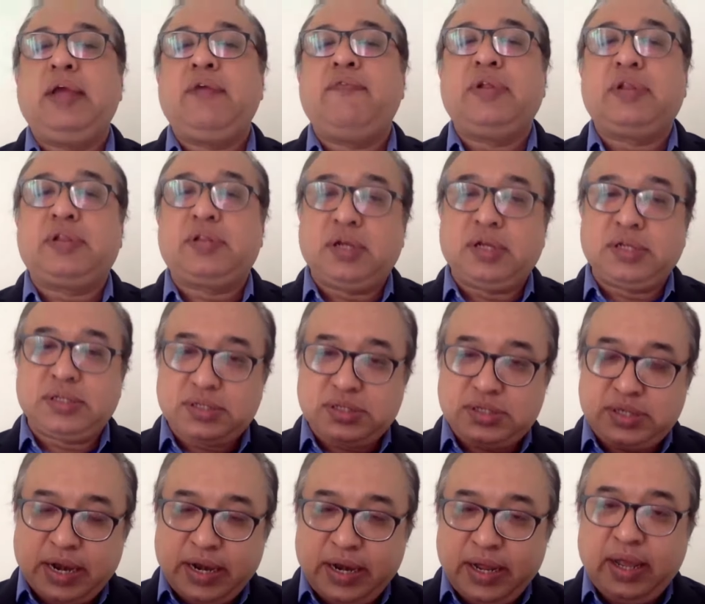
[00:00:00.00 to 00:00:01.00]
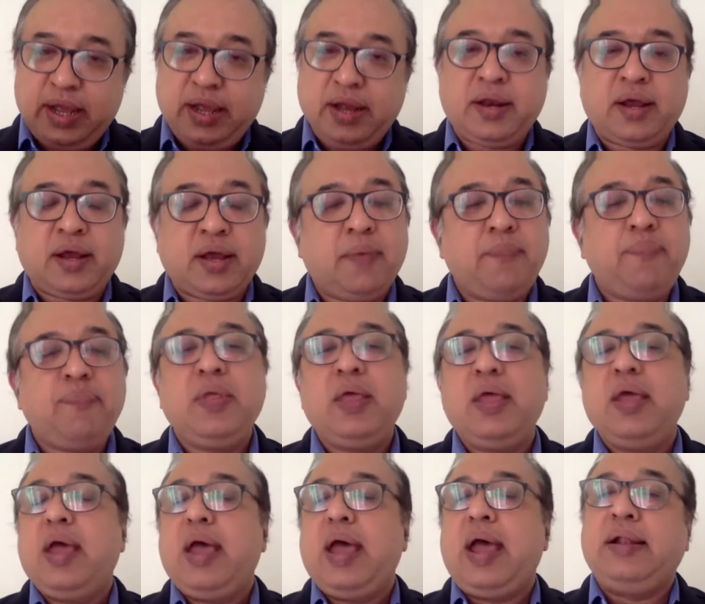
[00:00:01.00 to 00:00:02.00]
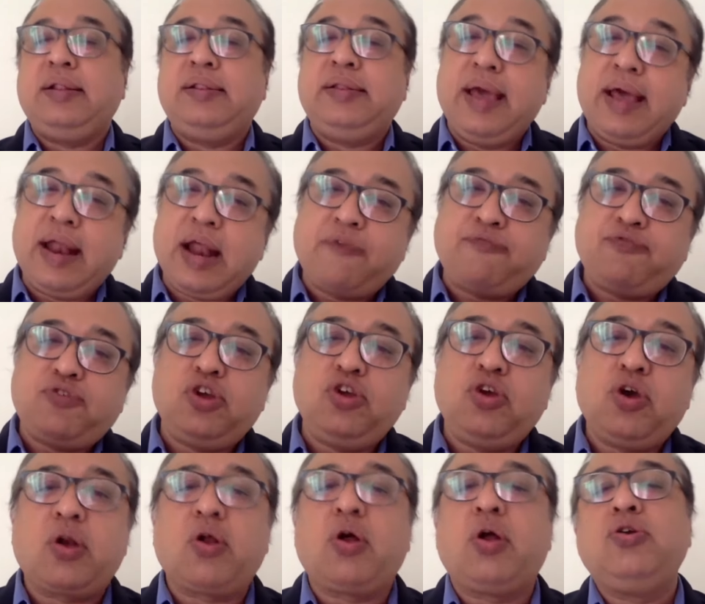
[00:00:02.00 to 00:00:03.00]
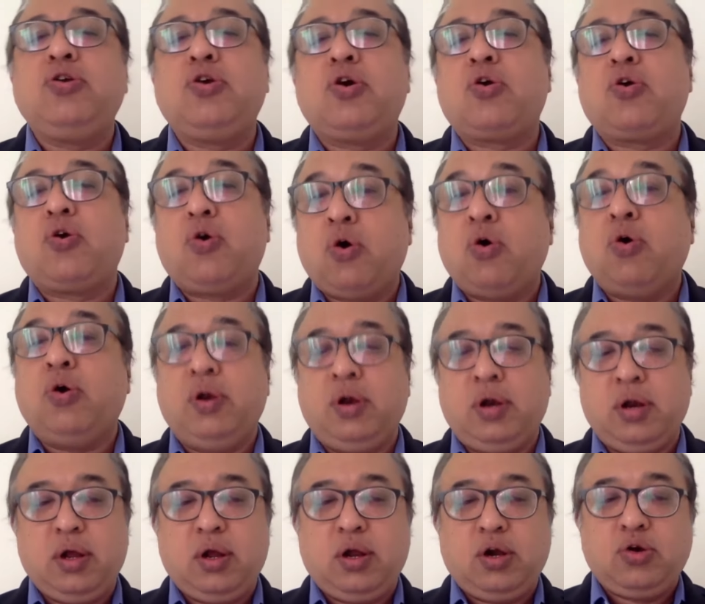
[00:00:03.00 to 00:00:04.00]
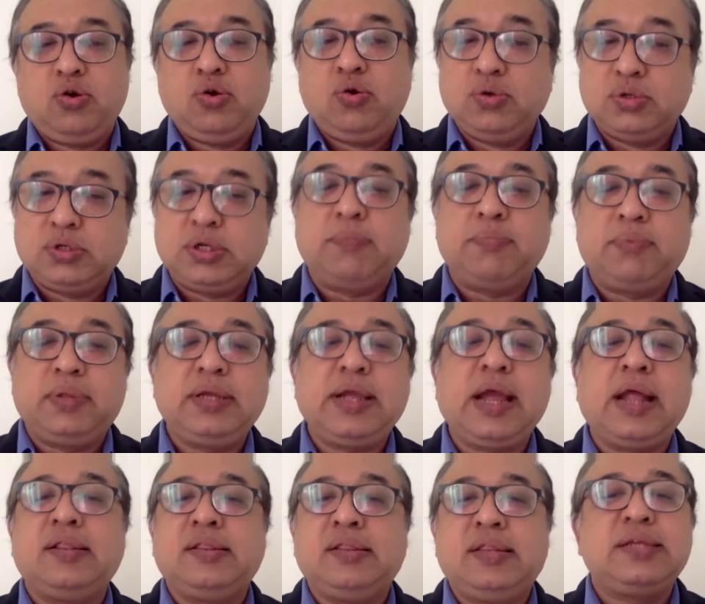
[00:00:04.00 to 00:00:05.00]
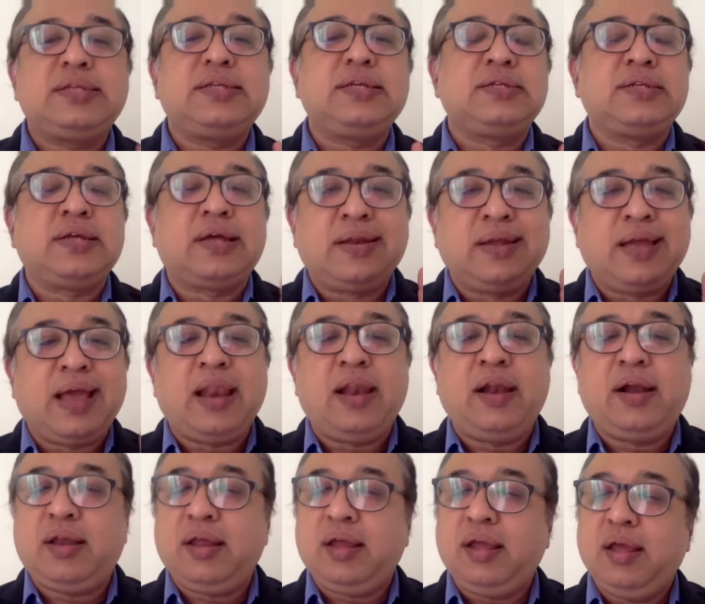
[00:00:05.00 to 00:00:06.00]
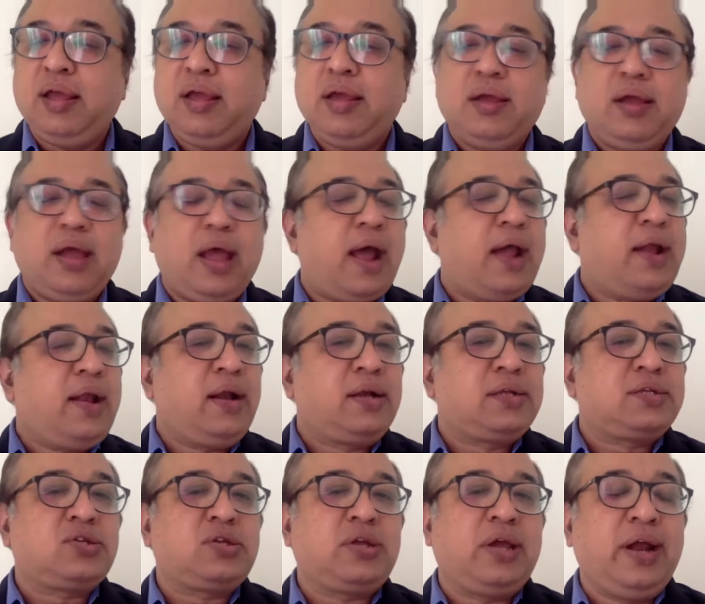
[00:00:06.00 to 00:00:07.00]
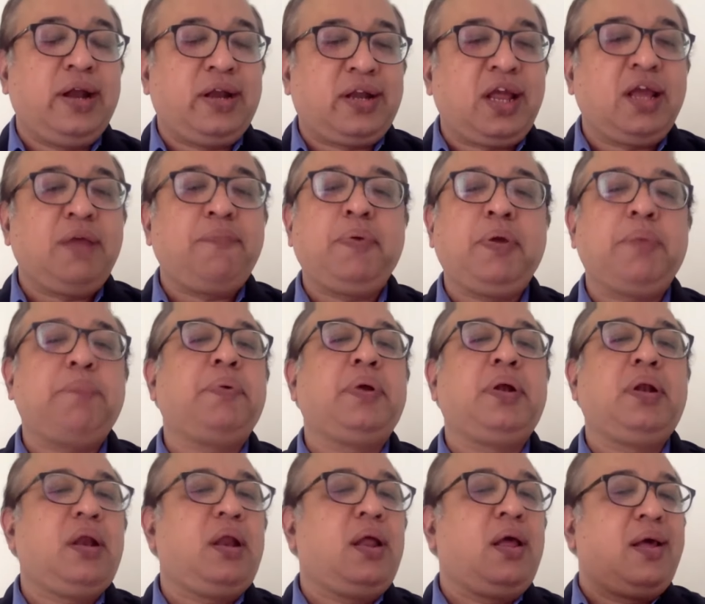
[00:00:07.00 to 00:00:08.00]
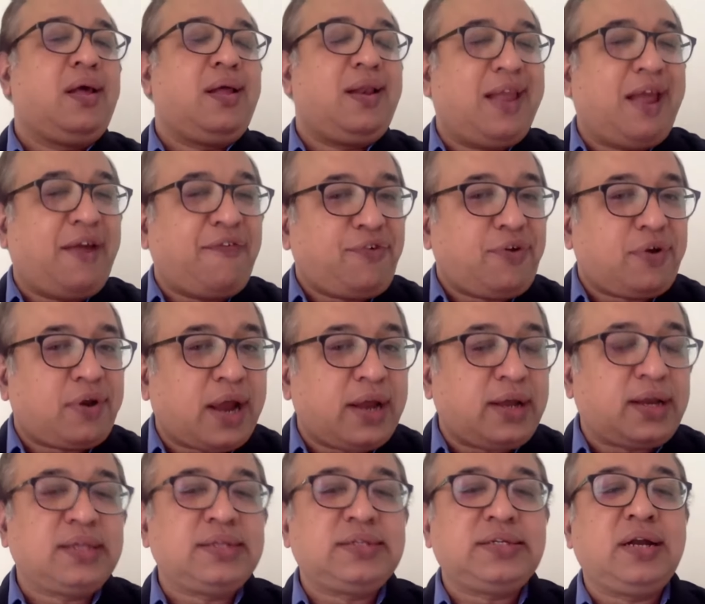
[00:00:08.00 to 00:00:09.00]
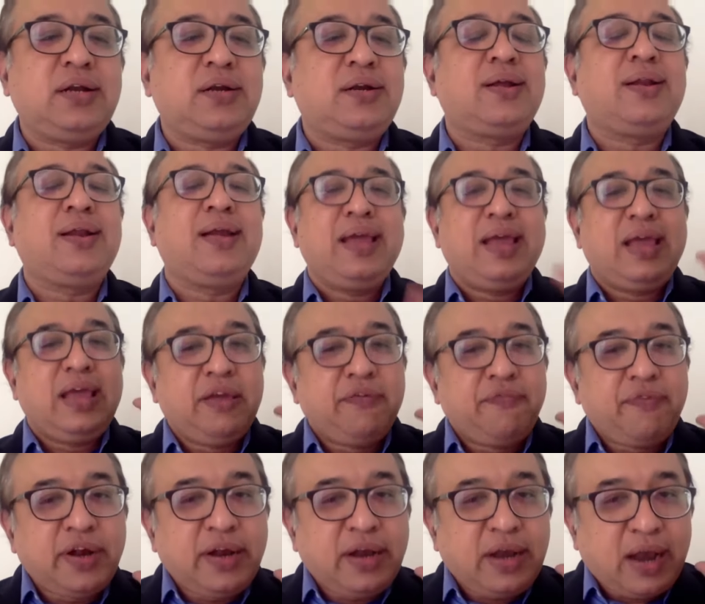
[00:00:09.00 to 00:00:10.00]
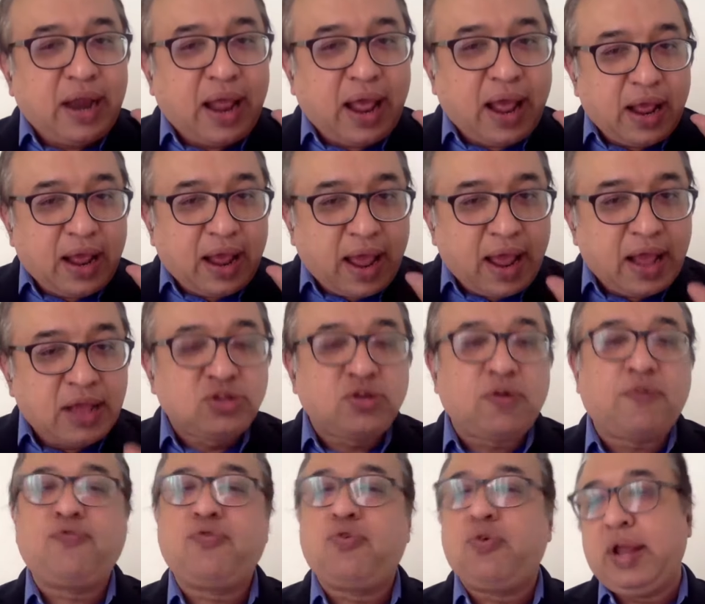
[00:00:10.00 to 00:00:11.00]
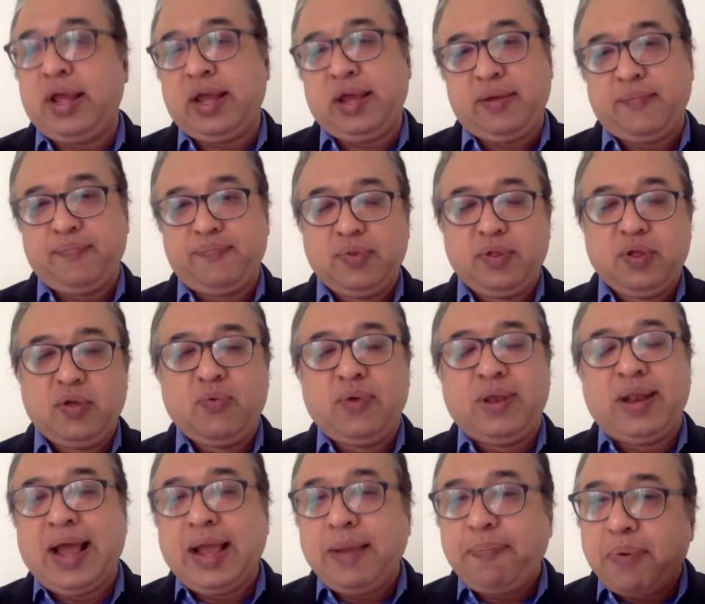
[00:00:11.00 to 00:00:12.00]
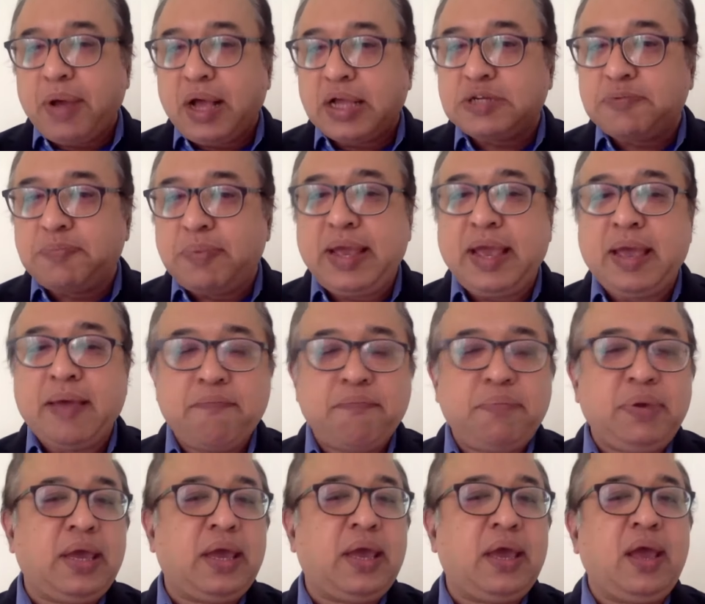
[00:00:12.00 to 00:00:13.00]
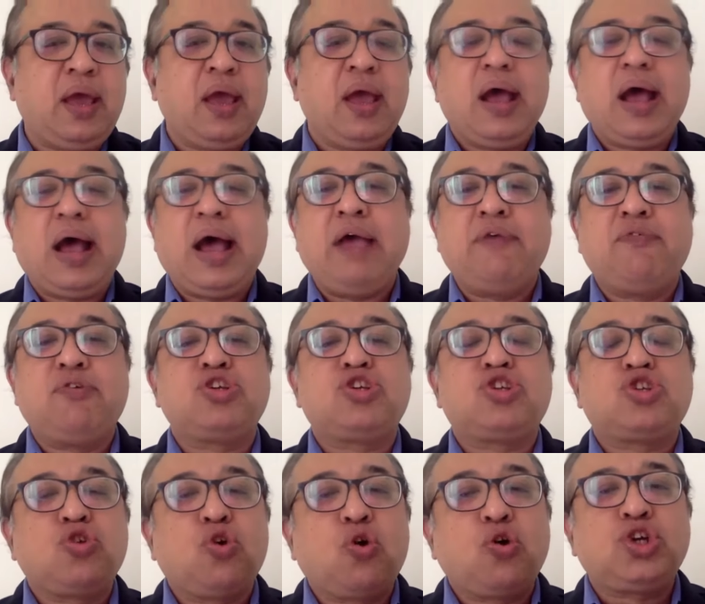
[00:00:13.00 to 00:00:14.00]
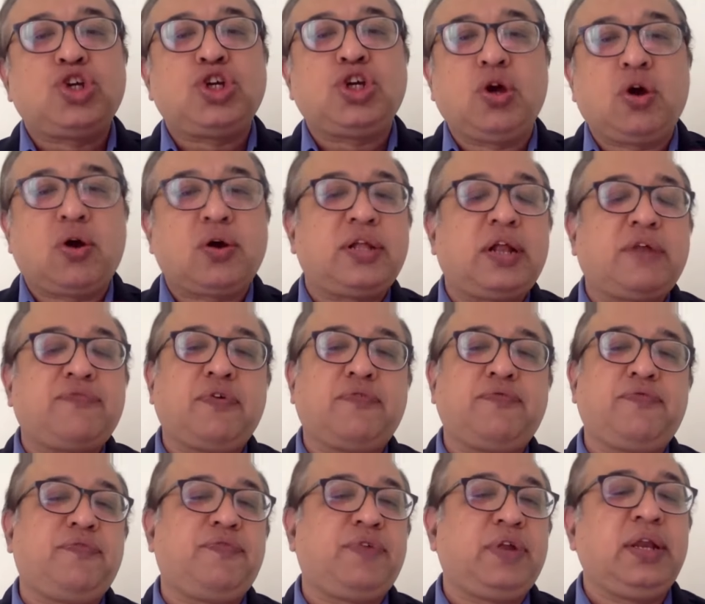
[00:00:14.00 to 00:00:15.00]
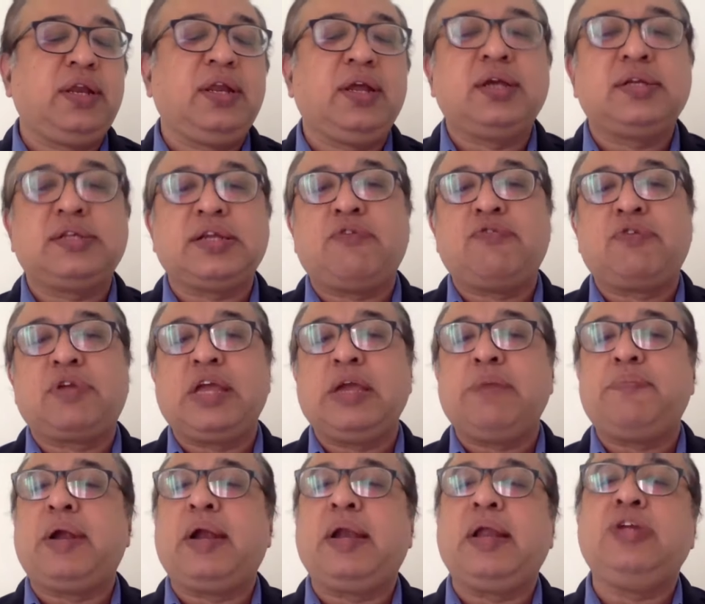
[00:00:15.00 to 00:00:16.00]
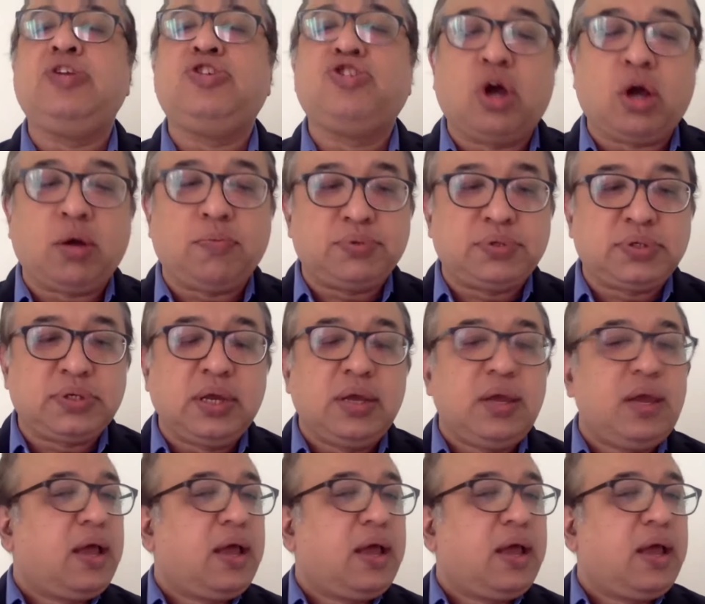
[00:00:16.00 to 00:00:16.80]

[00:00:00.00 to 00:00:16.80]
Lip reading: with a steady income, and thereafter you are on your own to do something. And this is a reality, and it's hitting people left, right, and center even as of today. When I passed my MBA, I was so sure that for 15 years I would keep getting jobs.